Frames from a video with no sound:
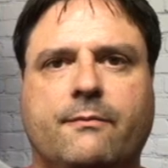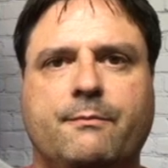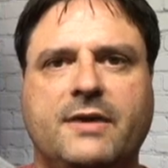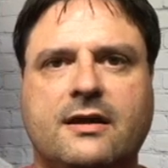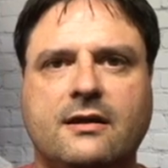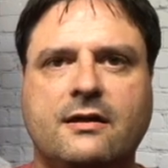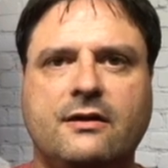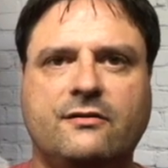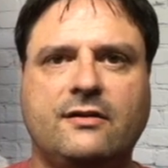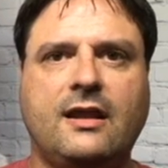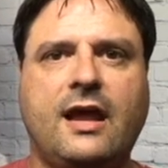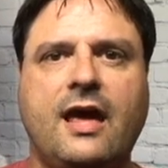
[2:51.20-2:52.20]
because
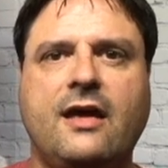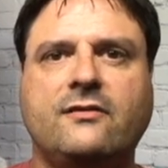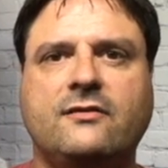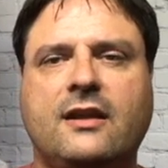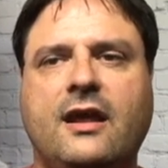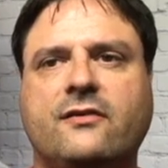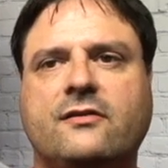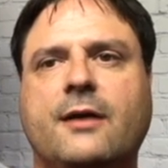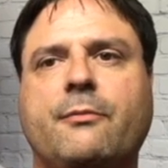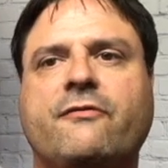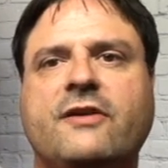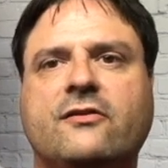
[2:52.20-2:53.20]
it has a
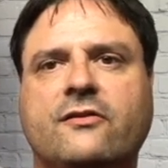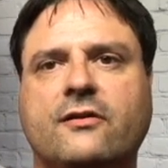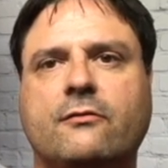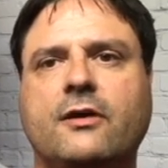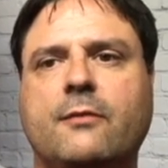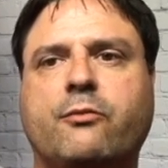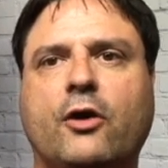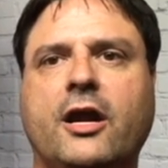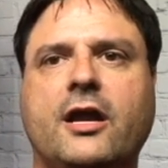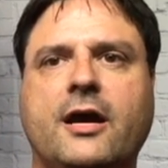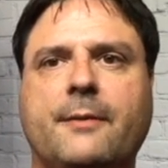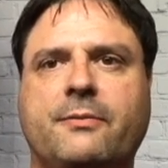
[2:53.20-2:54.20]
couple features that really bring
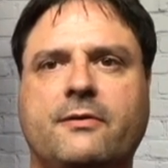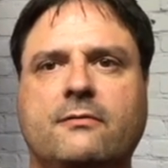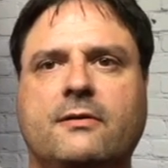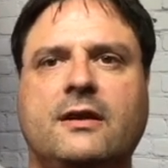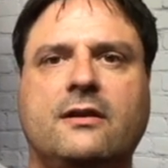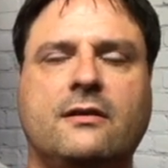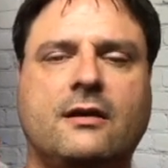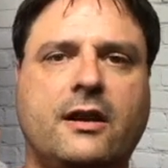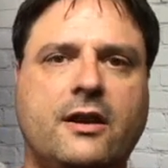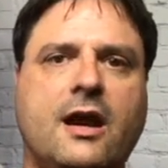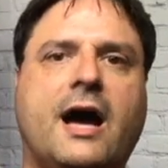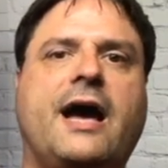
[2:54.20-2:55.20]
it up in a
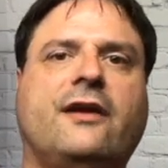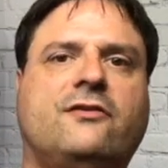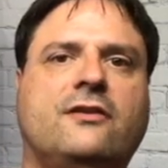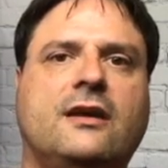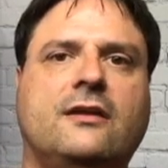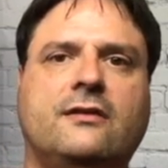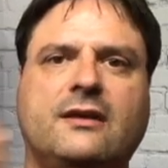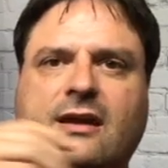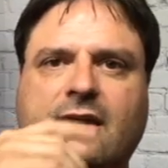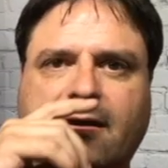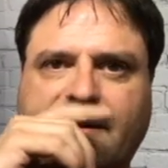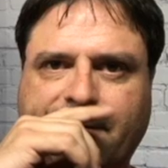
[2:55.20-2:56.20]
notch in
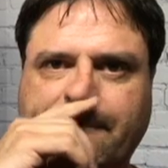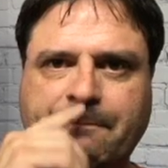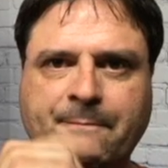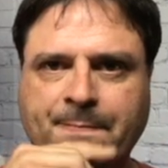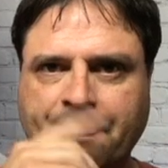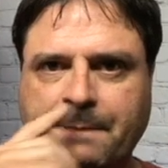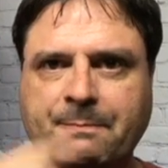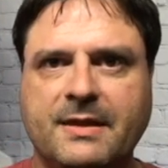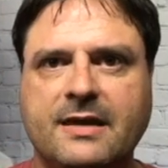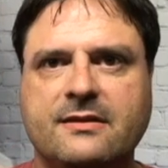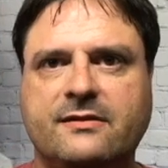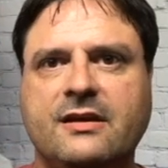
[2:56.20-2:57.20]

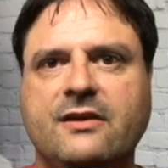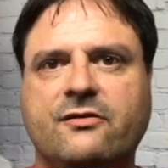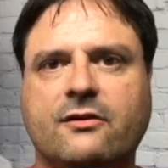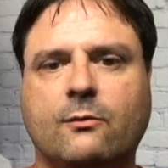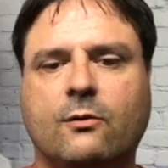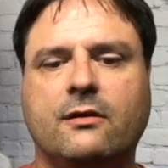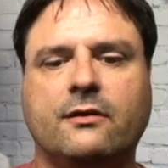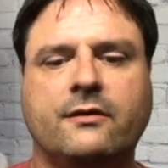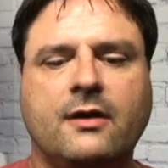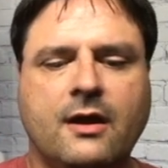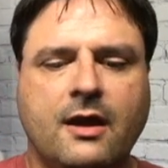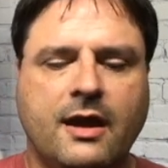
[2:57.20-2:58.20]
the t-shirt world.
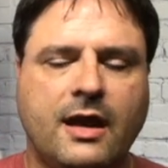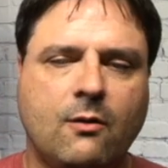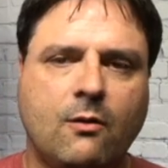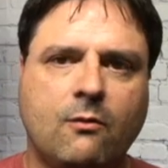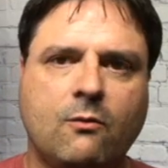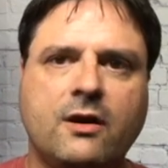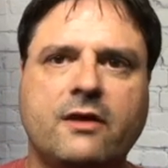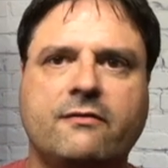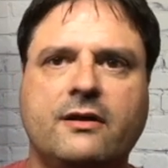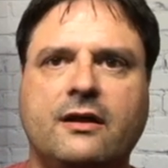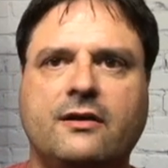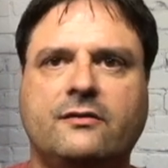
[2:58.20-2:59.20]
And one of
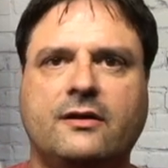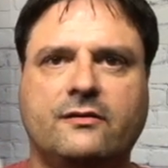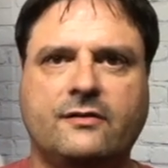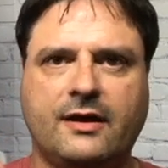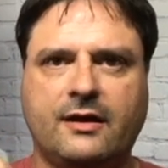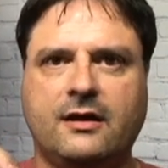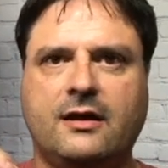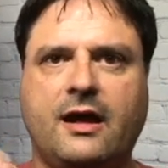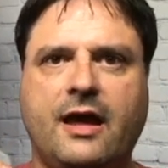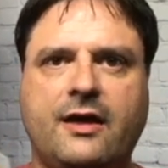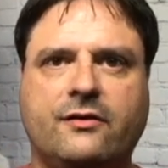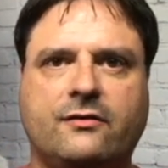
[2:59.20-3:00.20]
it is that it
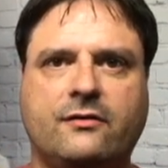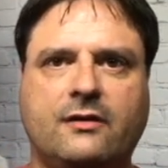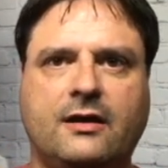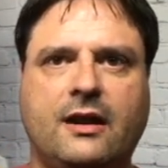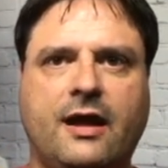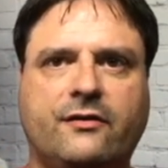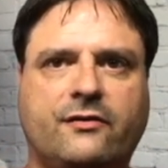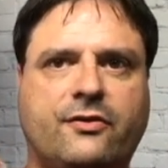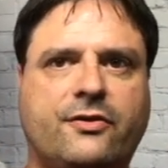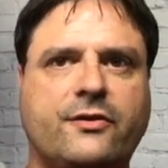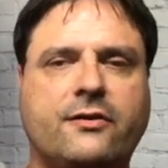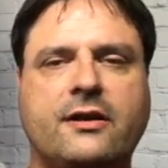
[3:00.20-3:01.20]
has
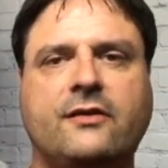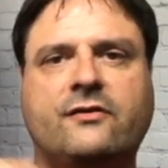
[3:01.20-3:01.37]
30